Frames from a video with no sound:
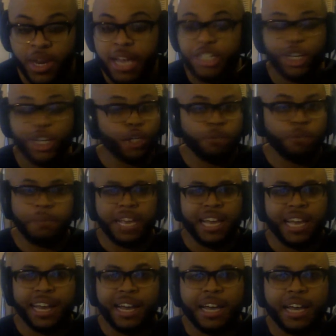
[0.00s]
just
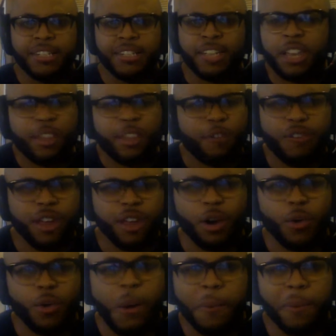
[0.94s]
because the
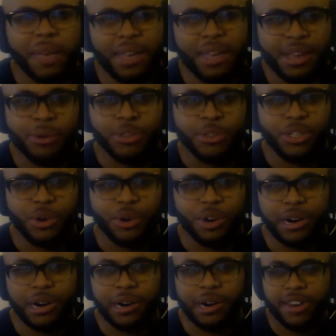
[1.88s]
veto won't be used on
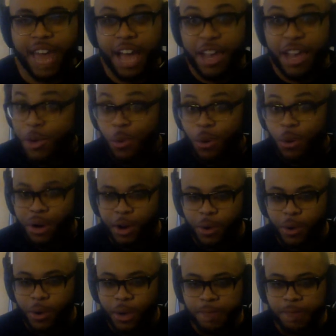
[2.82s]
her. Now you want to
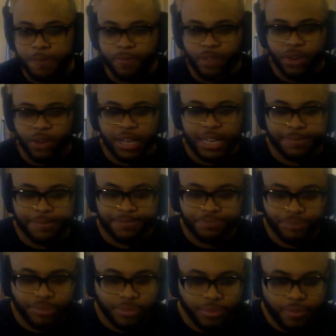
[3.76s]
quit? Okay.
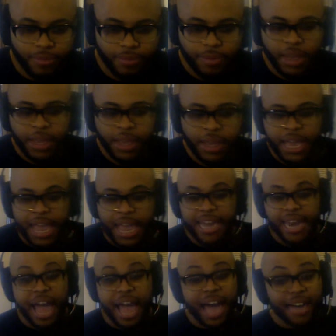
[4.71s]

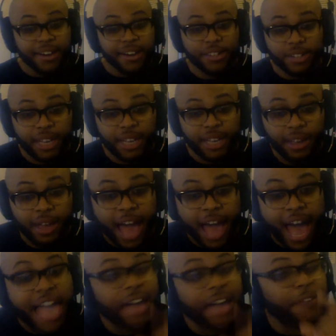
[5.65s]
And honestly,
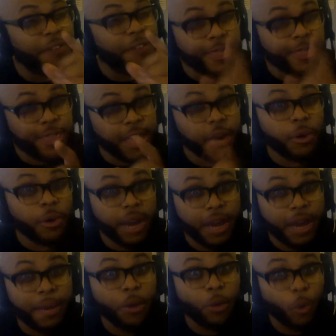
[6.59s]
I have a theory
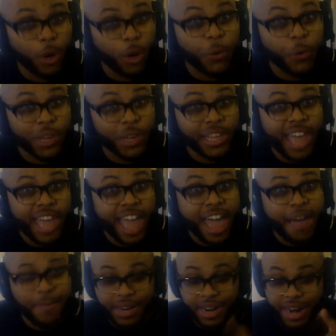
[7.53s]
about what really
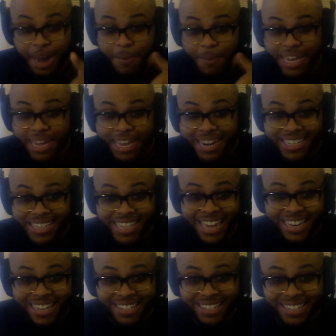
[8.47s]
happened, and I'm going to get into
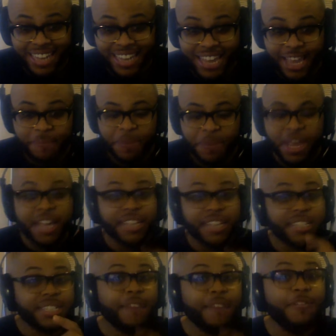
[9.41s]
that in a second.
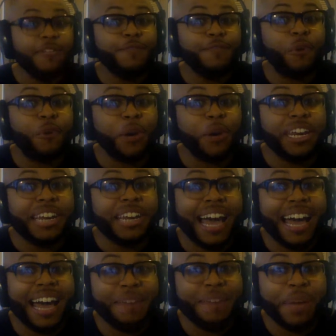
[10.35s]

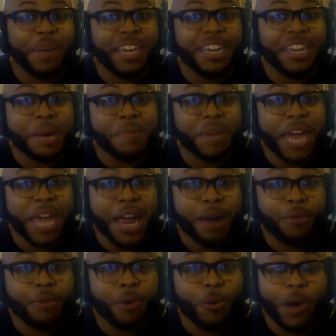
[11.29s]
7:49 p.m.
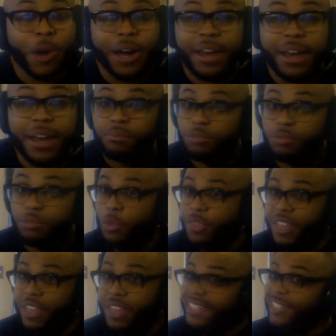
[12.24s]
camera one. So
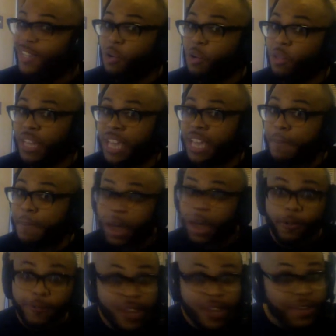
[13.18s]
this is only
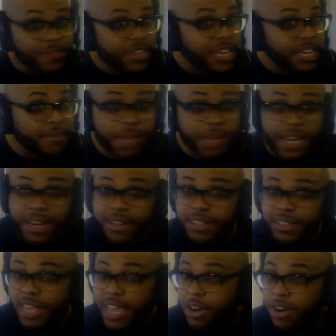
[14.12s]
about 15 minutes
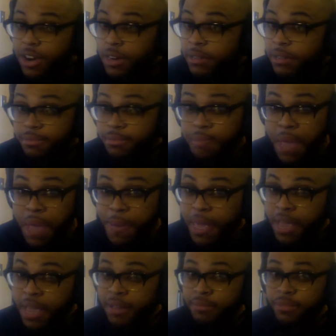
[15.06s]
later, maybe,
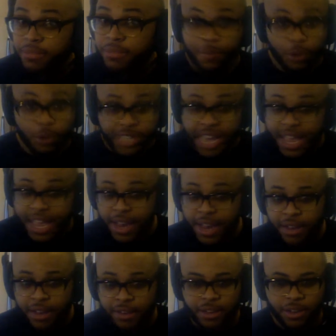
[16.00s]
give or
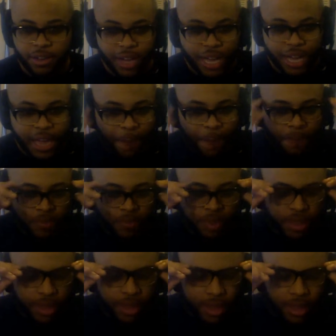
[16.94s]
take. Okay.
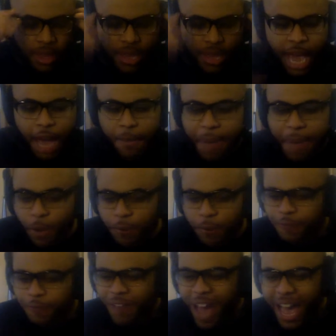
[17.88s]
About
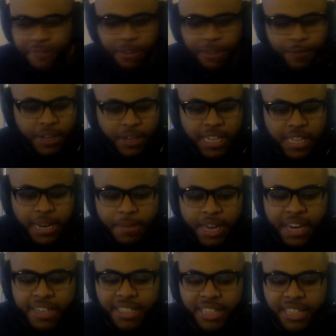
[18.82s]
5 to 15
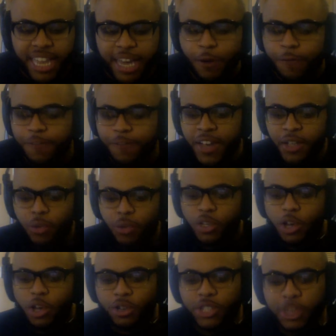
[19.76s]
minutes later, Faisal
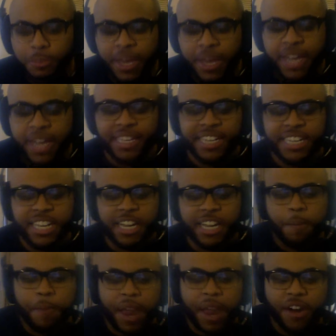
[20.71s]
talks to Bailey to
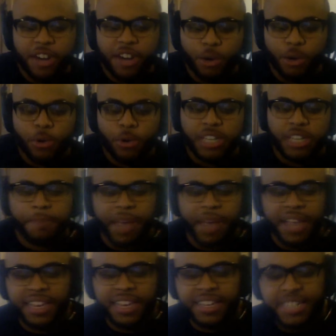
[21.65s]
compare notes, and
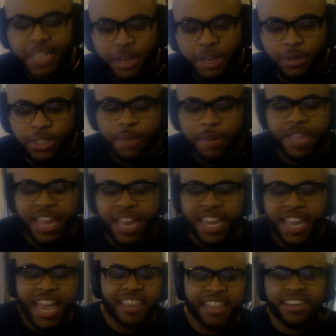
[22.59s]
Bailey tells him that
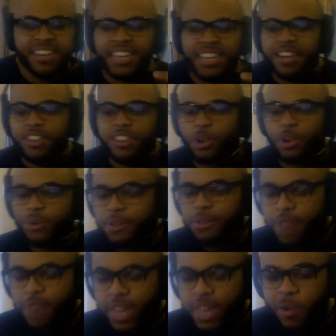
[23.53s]
Caitlyn didn't throw the
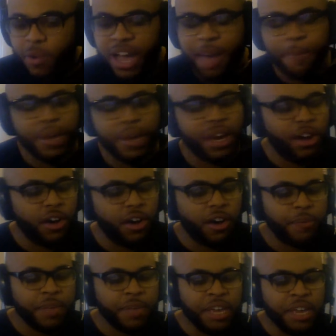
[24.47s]
veto comp at
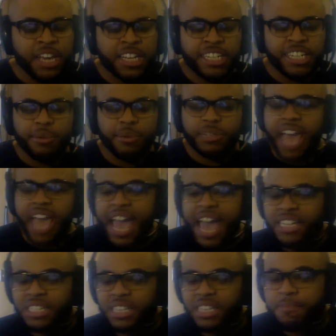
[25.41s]
all. She was
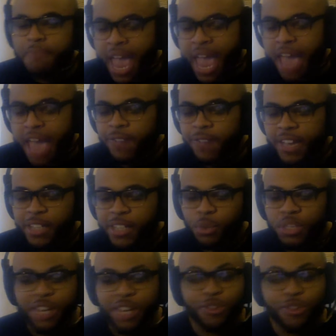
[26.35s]
actually mad
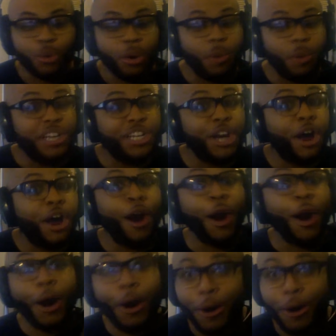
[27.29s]
Faisal didn't throw it to
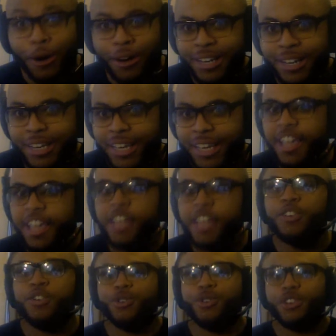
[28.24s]
her.
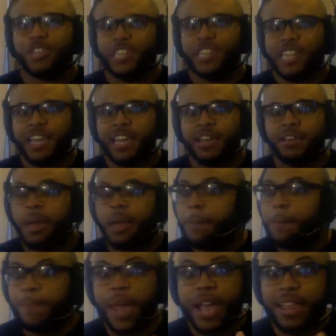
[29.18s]
Interesting.
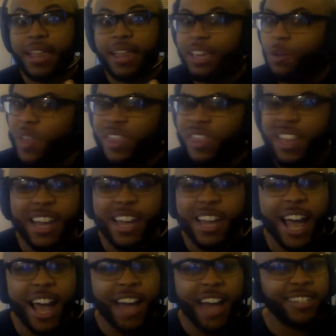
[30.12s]
Bailey with the
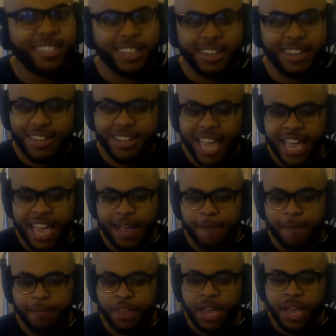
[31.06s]
constant T.
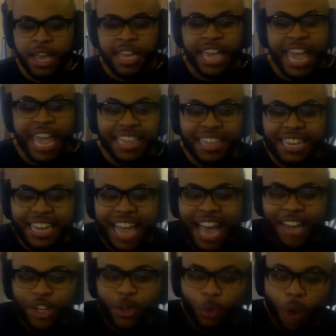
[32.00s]
Caitlyn
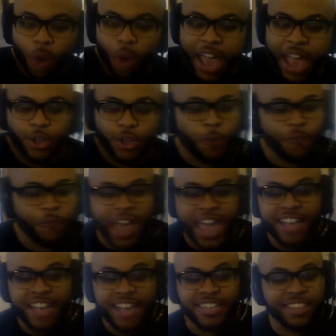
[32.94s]
got dragged so
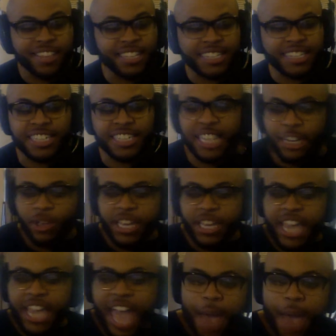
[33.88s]
fast, and this is
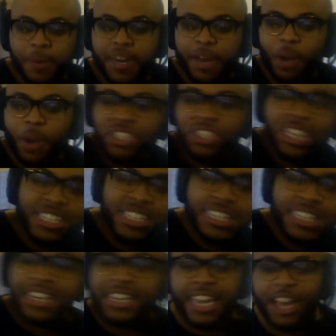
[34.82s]
literally happening while she's in
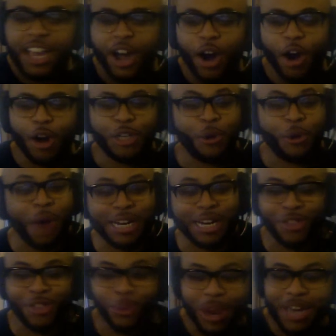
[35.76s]
the DR trying
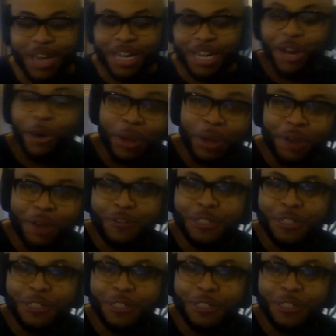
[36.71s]
to threaten to quit for